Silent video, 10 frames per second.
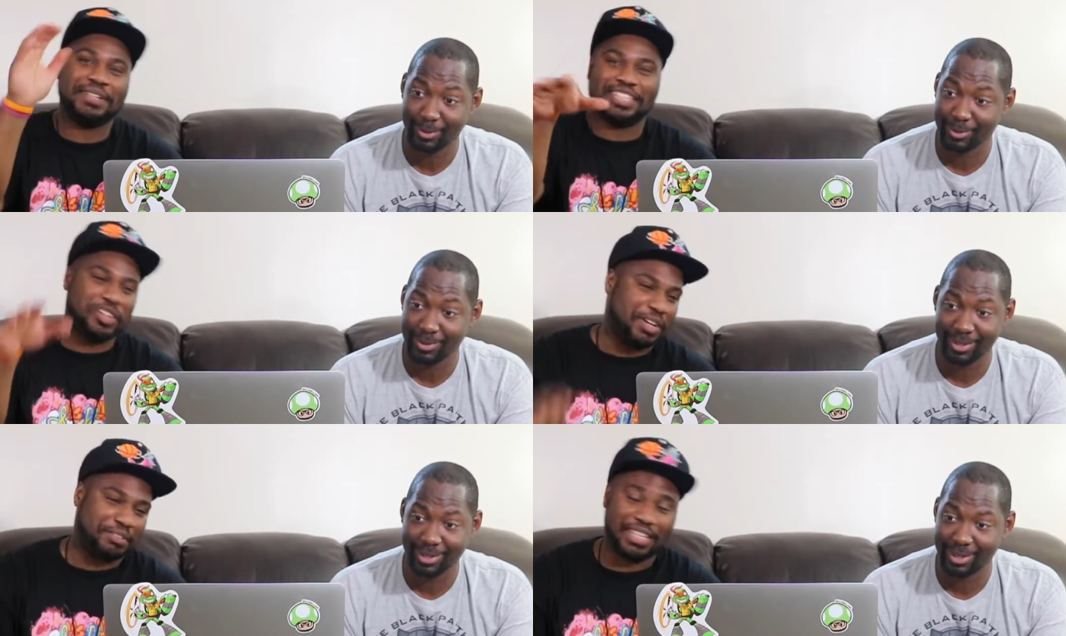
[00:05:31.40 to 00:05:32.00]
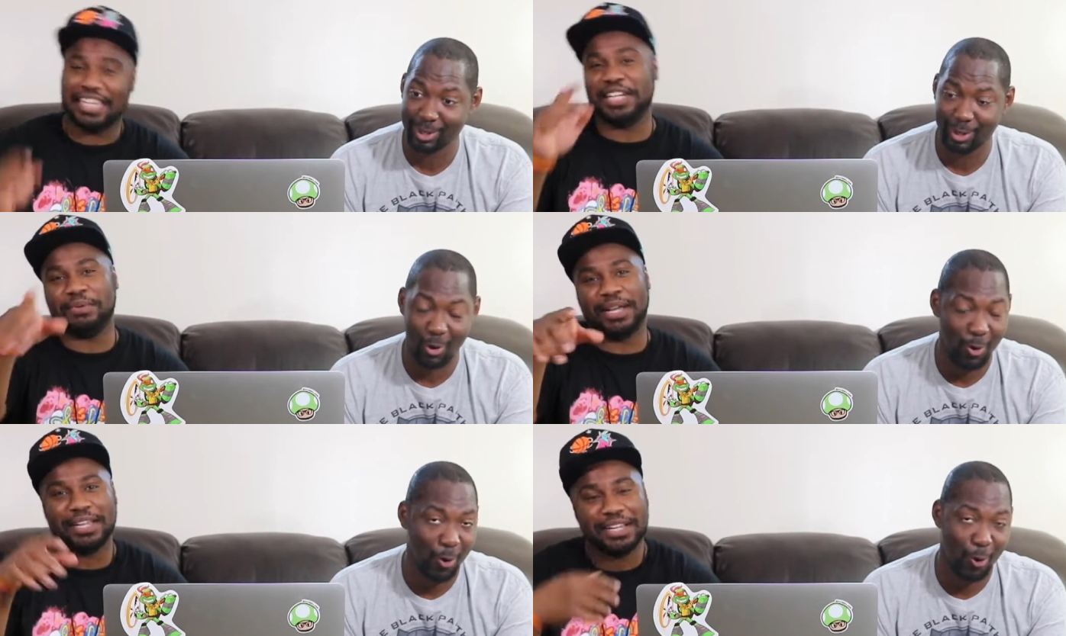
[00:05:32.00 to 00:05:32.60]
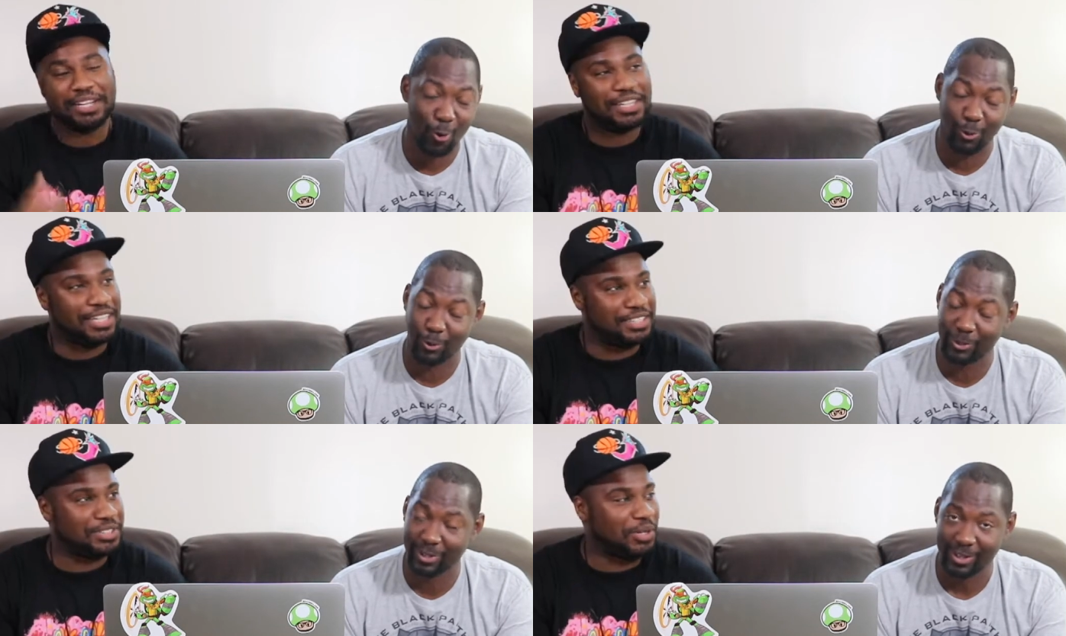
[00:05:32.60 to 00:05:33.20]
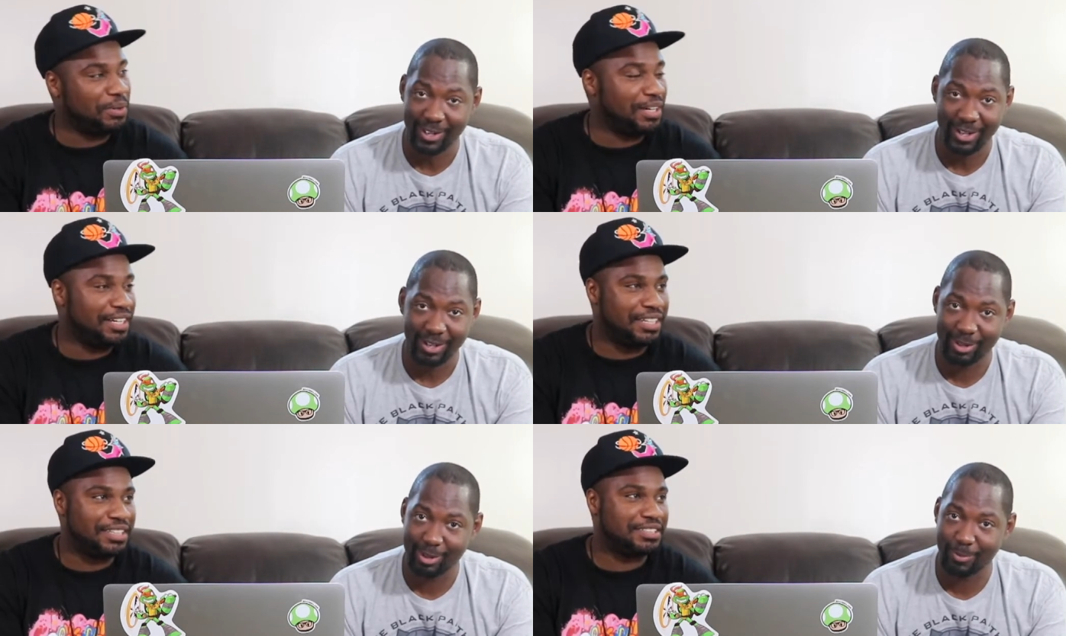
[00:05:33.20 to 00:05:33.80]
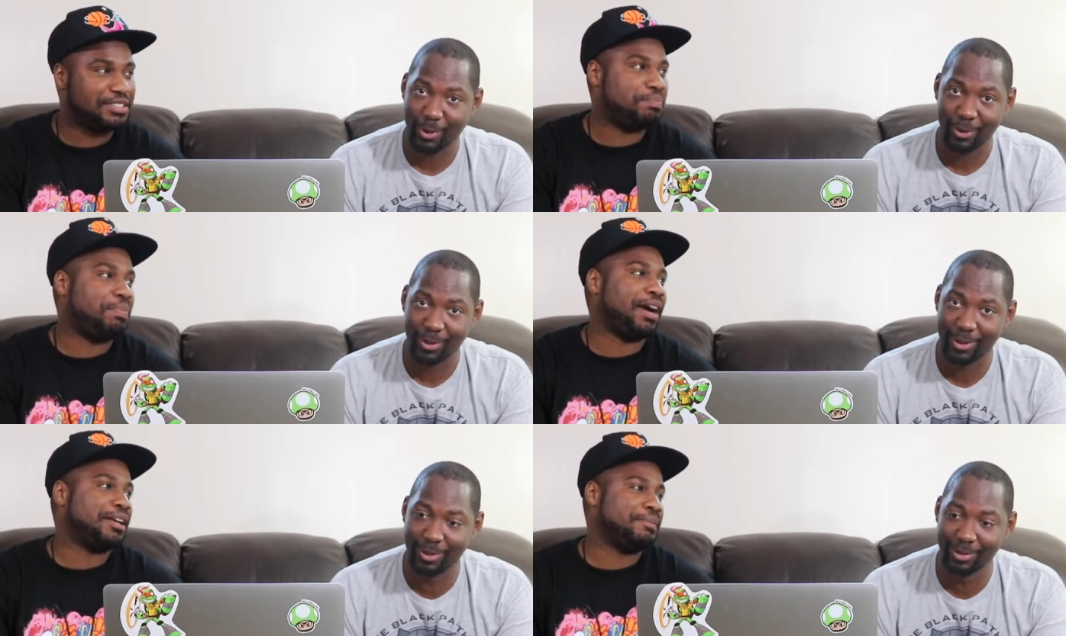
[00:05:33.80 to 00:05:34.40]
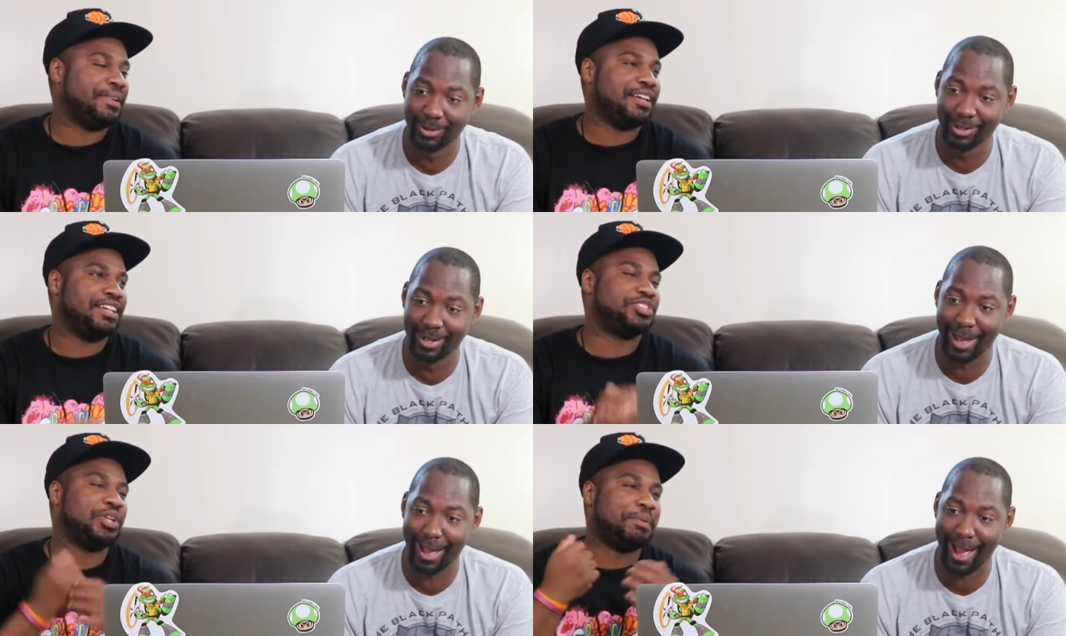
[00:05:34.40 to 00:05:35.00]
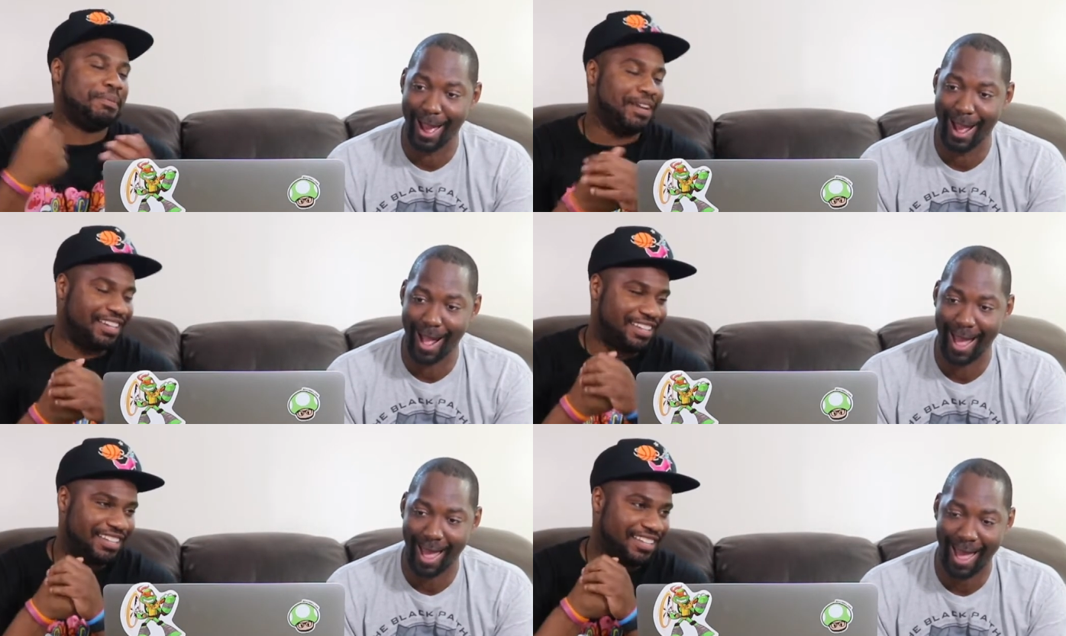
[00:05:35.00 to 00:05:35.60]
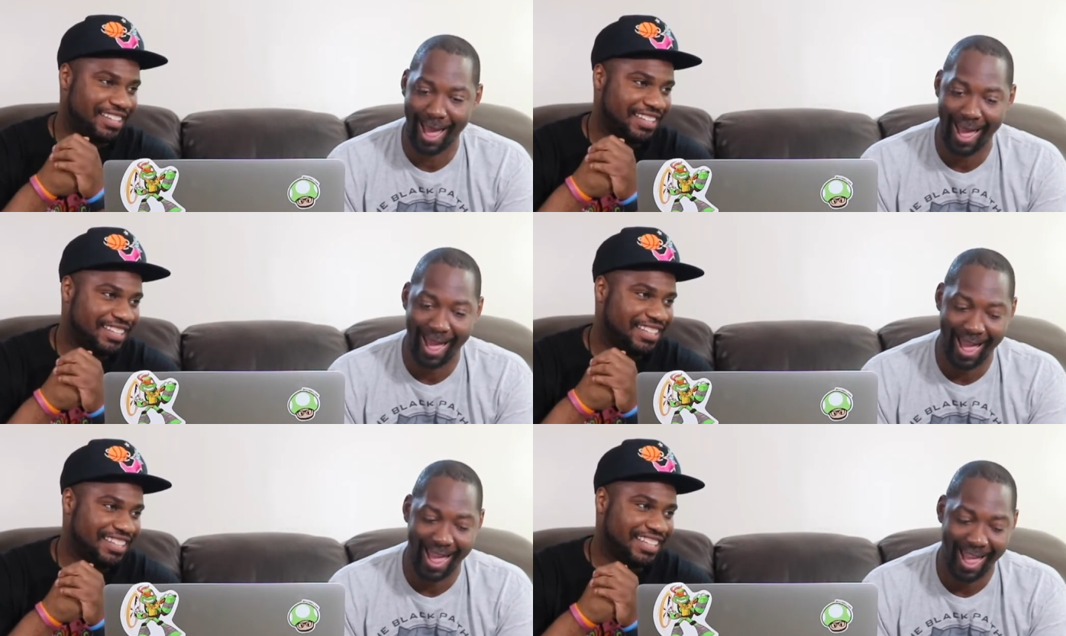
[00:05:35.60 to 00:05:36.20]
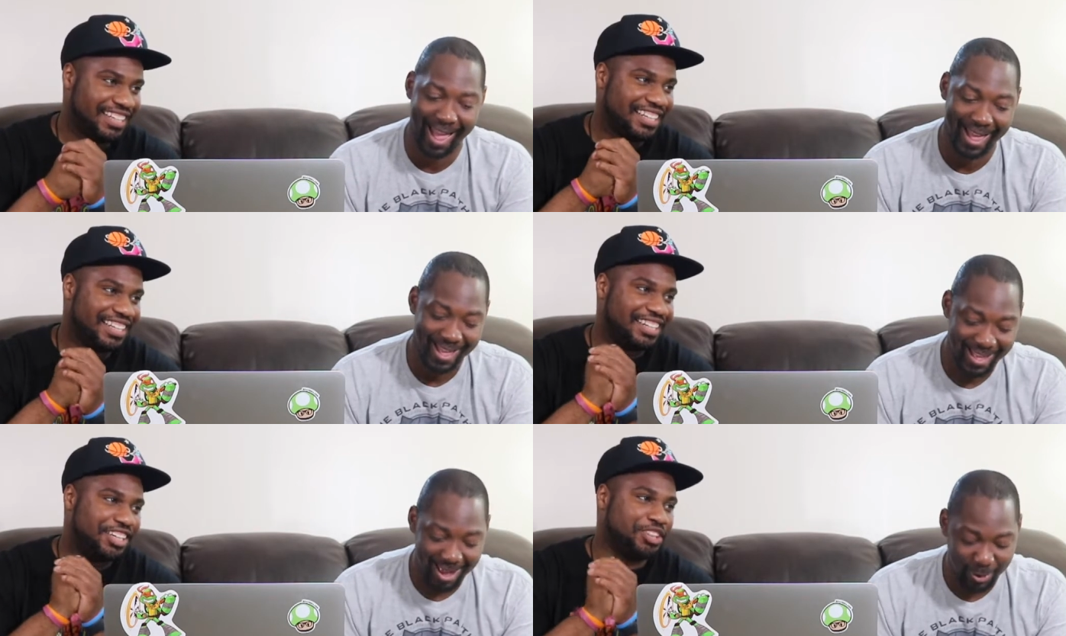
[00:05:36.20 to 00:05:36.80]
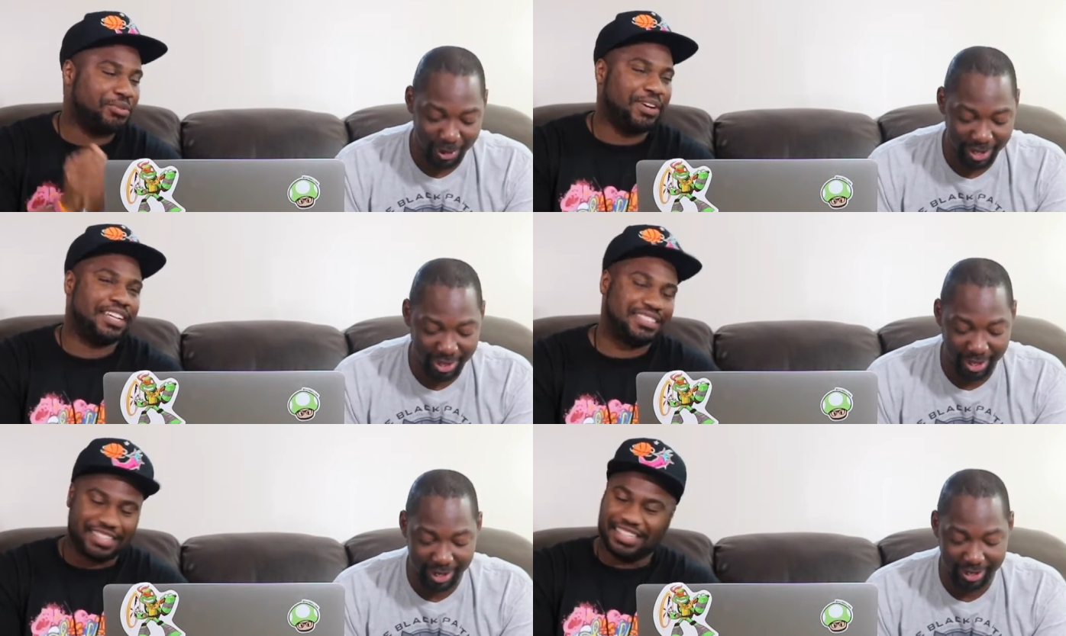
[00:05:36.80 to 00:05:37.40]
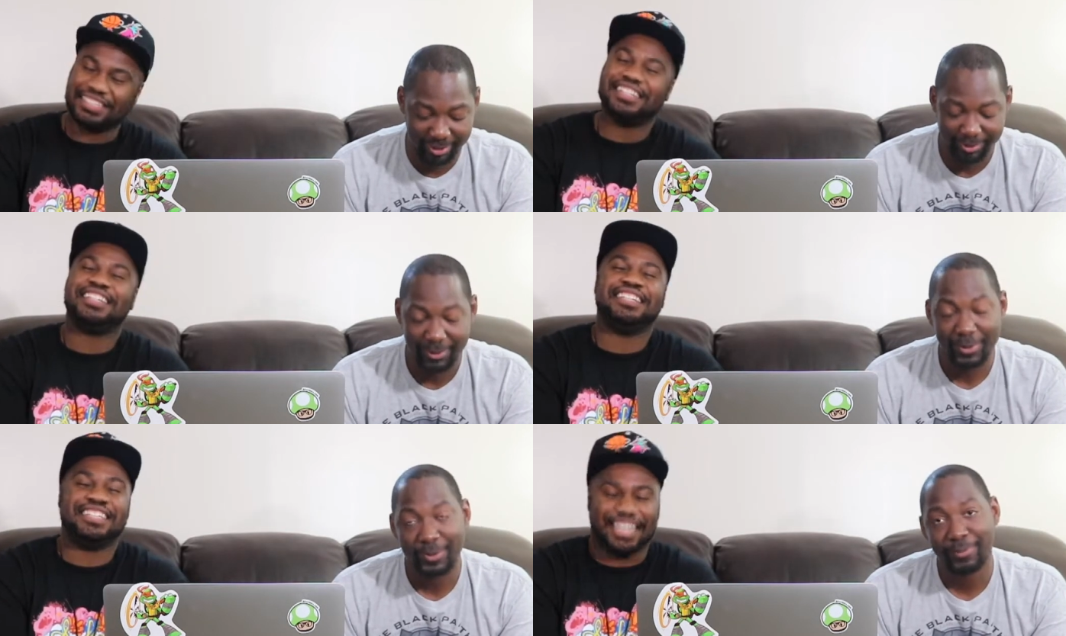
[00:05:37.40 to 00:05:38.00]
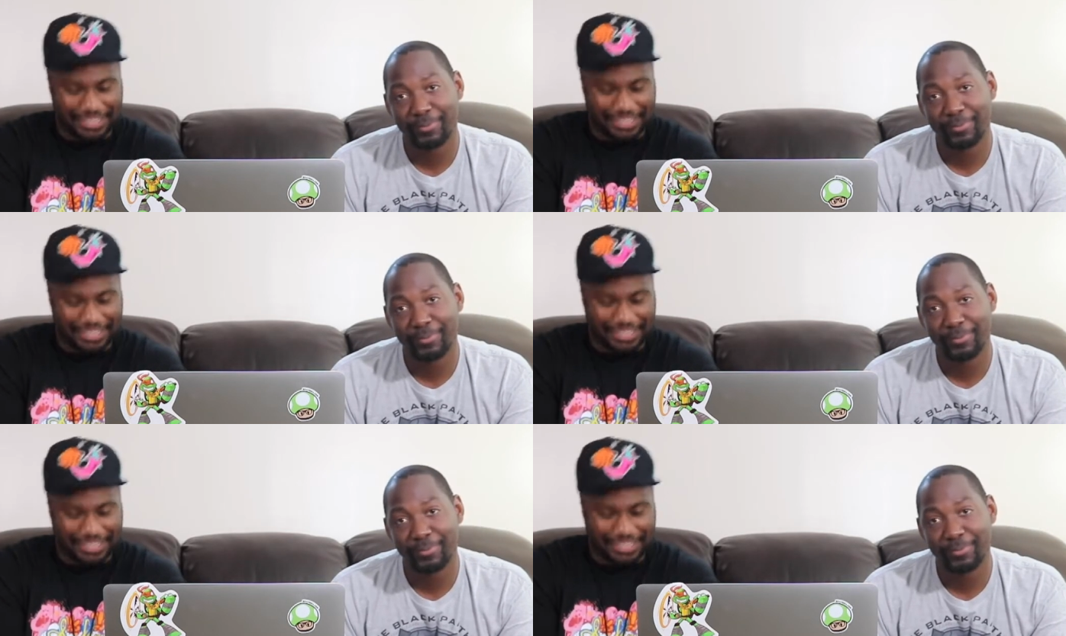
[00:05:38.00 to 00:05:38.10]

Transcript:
Speaker 1: You know, that's all that Anyway, whole let's go uh, Spider uh, Superman. Red, Red Son.